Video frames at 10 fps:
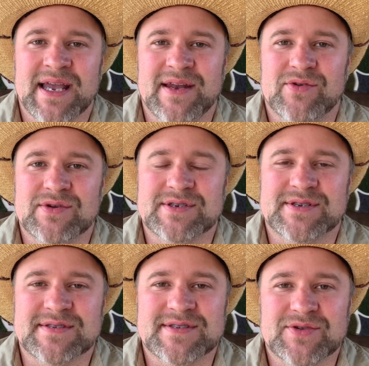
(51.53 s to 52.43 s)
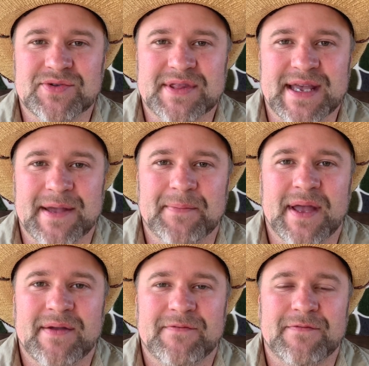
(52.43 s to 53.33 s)
in order to sort them
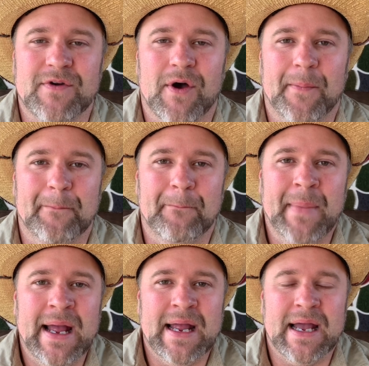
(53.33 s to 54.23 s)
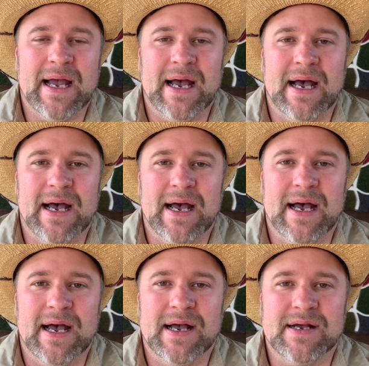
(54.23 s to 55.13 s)
from
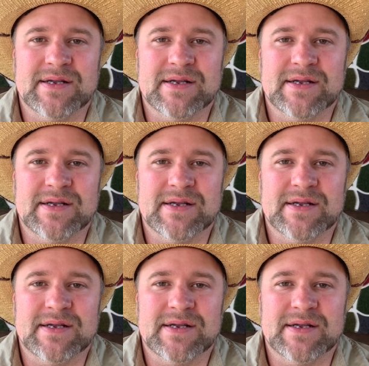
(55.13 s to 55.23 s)
uh,